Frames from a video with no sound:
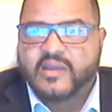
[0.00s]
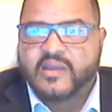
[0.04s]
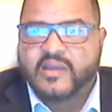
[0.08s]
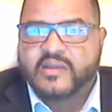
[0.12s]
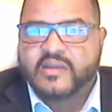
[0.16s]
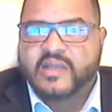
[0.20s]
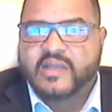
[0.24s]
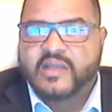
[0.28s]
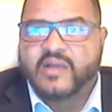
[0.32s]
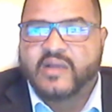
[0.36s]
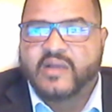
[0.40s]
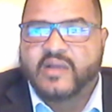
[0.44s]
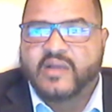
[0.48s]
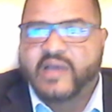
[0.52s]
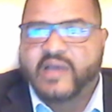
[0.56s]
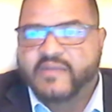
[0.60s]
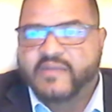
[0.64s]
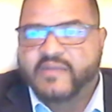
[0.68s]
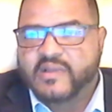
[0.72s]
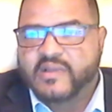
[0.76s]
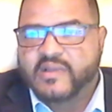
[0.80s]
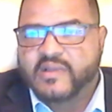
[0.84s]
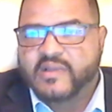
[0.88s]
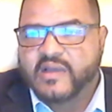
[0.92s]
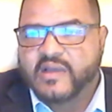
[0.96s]
They don't
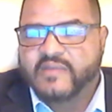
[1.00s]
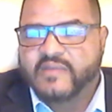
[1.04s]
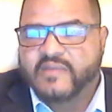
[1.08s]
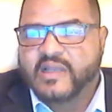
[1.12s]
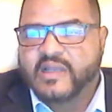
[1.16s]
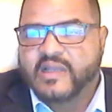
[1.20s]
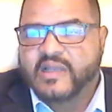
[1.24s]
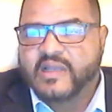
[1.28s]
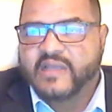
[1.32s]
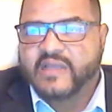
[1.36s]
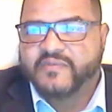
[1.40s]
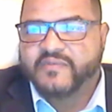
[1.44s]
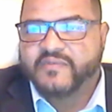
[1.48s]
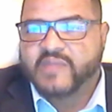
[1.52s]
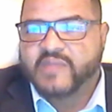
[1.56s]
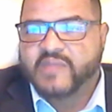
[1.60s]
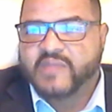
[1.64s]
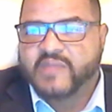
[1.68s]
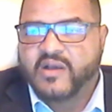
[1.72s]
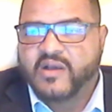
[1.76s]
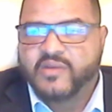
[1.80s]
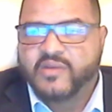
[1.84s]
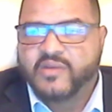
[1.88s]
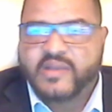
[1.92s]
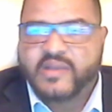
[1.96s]
have the love they need from
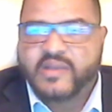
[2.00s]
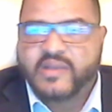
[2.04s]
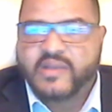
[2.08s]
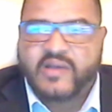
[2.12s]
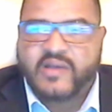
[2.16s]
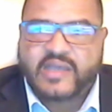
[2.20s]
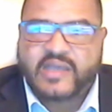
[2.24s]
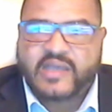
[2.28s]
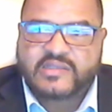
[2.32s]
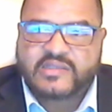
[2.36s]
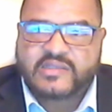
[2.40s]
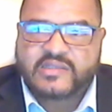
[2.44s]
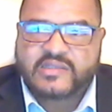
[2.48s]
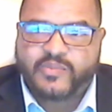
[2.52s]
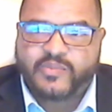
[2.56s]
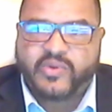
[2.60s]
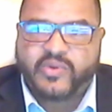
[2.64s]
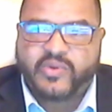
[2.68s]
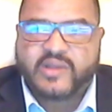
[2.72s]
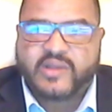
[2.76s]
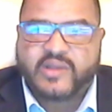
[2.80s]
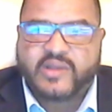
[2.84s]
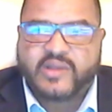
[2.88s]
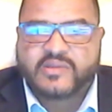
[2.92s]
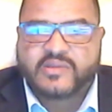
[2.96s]
their home. They don't have the
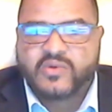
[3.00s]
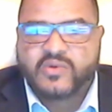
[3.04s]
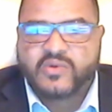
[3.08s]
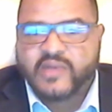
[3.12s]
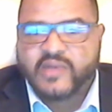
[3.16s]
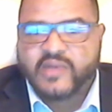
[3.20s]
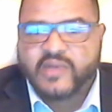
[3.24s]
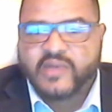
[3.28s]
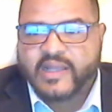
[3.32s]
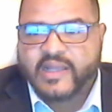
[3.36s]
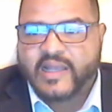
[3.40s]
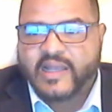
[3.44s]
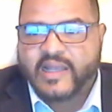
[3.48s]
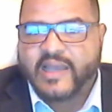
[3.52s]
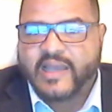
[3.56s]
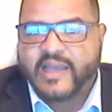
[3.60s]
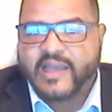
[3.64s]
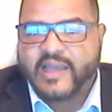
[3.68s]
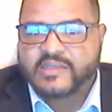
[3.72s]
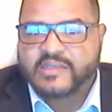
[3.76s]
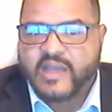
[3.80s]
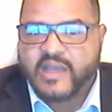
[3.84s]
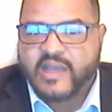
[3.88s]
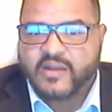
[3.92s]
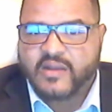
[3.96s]
support. So who do they
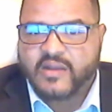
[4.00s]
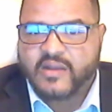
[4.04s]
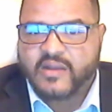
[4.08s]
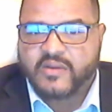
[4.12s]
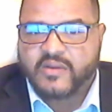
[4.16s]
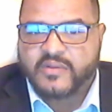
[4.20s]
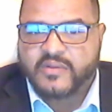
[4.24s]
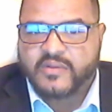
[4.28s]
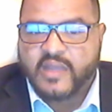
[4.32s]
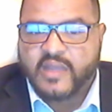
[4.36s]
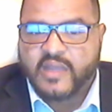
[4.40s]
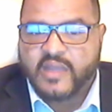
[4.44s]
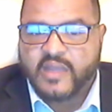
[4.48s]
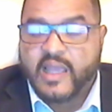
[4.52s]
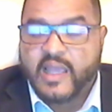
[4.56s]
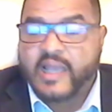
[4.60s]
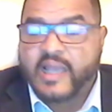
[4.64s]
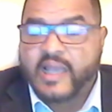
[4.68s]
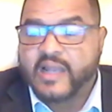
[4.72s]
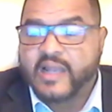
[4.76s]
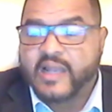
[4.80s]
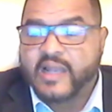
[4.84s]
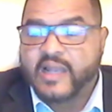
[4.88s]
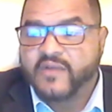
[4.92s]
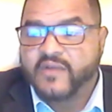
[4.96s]
lash out on?
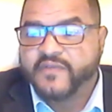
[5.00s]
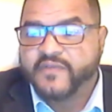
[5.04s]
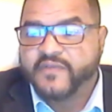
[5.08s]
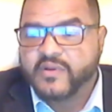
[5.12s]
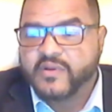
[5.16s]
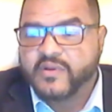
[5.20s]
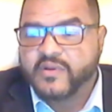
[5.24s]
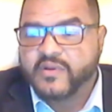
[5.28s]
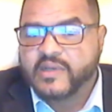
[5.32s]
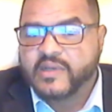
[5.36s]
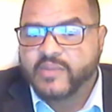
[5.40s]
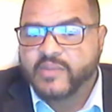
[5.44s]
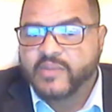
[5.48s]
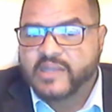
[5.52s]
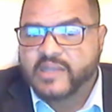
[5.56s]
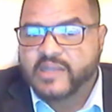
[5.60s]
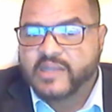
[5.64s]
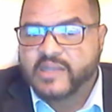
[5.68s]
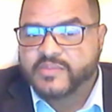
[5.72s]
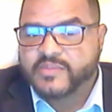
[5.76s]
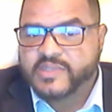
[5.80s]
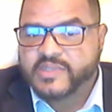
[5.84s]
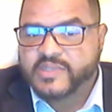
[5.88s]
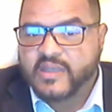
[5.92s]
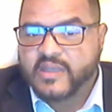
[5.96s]
And they don't feel good
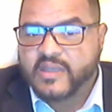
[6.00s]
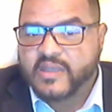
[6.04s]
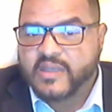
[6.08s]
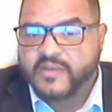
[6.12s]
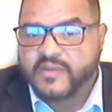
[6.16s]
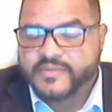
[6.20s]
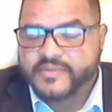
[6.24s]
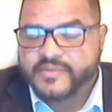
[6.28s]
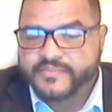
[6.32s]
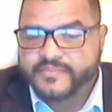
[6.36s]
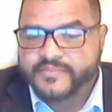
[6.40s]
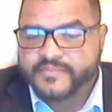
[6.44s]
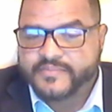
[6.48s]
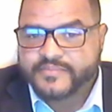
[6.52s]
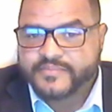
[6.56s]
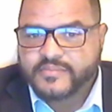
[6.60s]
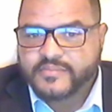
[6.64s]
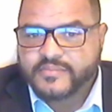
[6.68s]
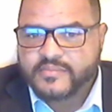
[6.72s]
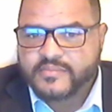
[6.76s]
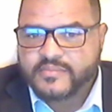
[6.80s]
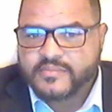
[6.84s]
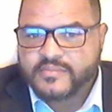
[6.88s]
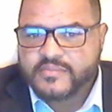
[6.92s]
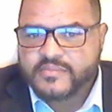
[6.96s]
about themselves.
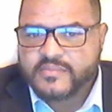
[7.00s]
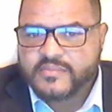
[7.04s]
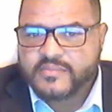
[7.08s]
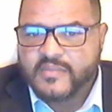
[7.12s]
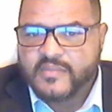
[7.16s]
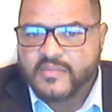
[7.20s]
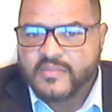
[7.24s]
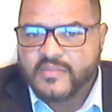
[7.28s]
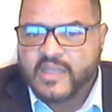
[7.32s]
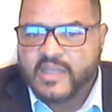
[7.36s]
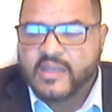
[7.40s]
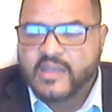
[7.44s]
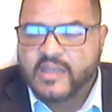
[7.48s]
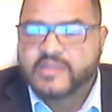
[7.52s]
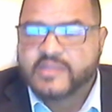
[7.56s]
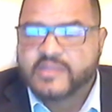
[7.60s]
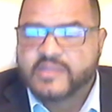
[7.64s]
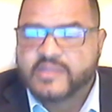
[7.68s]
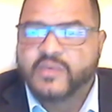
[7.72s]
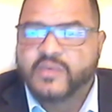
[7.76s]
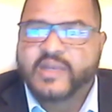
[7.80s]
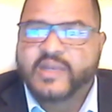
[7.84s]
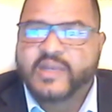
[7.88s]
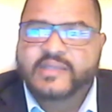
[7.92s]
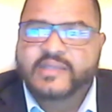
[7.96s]

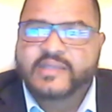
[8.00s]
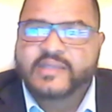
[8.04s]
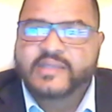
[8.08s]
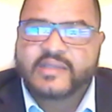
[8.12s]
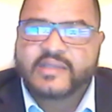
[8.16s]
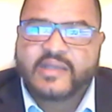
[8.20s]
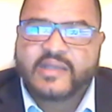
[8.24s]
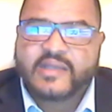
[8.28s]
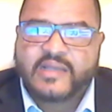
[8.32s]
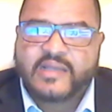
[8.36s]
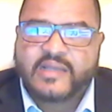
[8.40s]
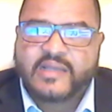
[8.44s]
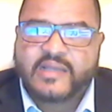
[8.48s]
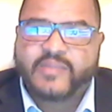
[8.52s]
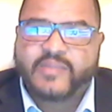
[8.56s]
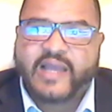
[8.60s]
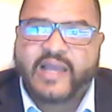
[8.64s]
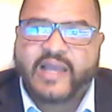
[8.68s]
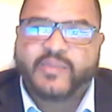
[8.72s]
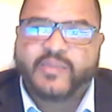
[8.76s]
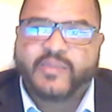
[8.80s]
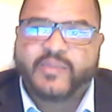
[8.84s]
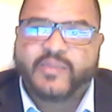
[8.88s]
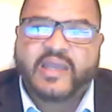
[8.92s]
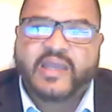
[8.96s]
So when they see another
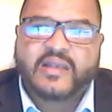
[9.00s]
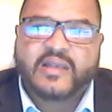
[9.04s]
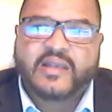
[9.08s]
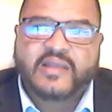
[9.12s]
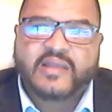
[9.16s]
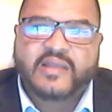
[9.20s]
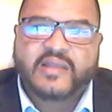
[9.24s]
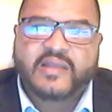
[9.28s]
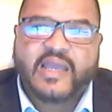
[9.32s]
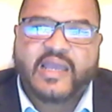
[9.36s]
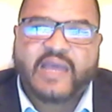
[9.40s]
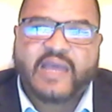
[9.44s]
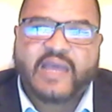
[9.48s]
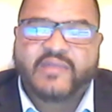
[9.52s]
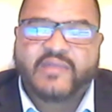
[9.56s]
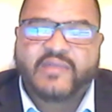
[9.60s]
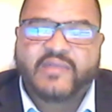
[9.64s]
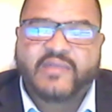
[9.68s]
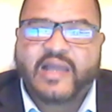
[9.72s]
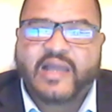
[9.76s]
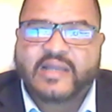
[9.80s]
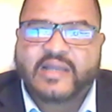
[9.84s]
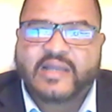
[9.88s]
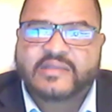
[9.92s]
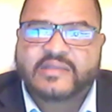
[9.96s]
black man, they have a
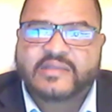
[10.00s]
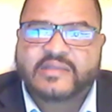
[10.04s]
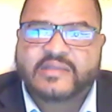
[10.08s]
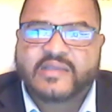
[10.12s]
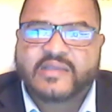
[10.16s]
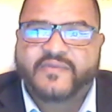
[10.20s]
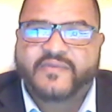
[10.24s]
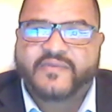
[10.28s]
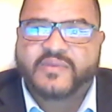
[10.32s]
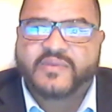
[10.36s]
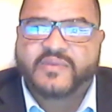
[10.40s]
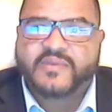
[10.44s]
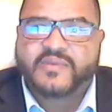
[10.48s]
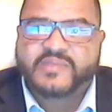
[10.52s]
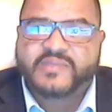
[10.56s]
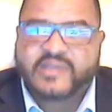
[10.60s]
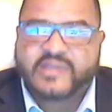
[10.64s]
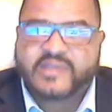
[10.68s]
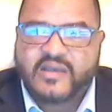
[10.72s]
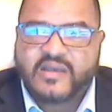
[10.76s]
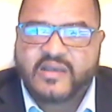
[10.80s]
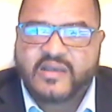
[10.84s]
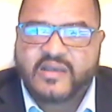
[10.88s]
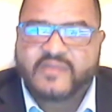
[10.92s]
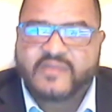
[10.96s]
lot of contempt for
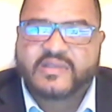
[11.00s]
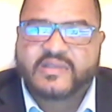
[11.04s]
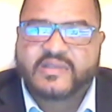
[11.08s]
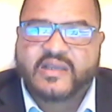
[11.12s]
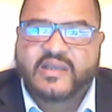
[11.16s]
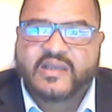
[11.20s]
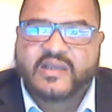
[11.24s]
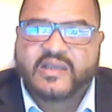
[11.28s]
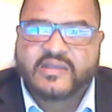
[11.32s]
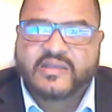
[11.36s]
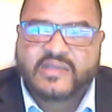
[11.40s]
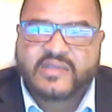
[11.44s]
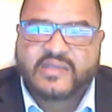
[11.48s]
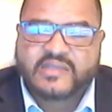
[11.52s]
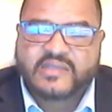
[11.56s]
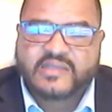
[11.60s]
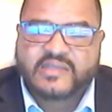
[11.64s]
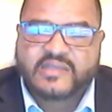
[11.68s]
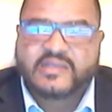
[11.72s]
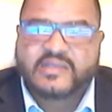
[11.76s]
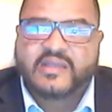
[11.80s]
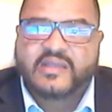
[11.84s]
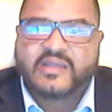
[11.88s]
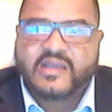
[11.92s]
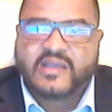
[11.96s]
themselves and their
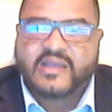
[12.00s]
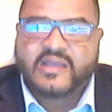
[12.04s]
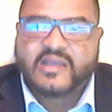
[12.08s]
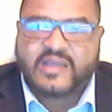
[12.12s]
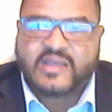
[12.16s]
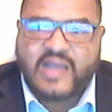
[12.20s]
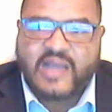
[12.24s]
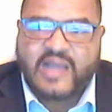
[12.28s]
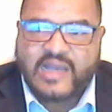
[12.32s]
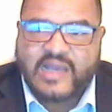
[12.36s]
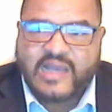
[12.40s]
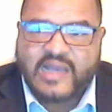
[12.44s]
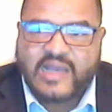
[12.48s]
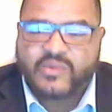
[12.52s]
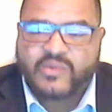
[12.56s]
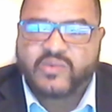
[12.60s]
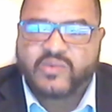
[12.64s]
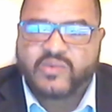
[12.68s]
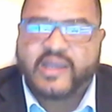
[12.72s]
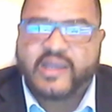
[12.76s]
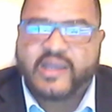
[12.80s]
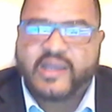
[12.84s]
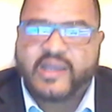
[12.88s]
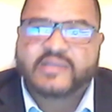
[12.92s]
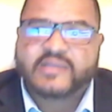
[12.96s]
condition and how they
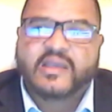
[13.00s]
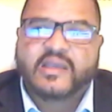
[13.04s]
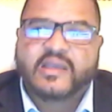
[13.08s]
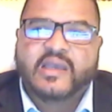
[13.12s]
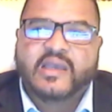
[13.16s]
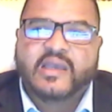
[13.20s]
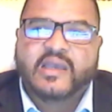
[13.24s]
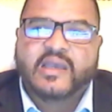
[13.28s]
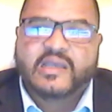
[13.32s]
were raised.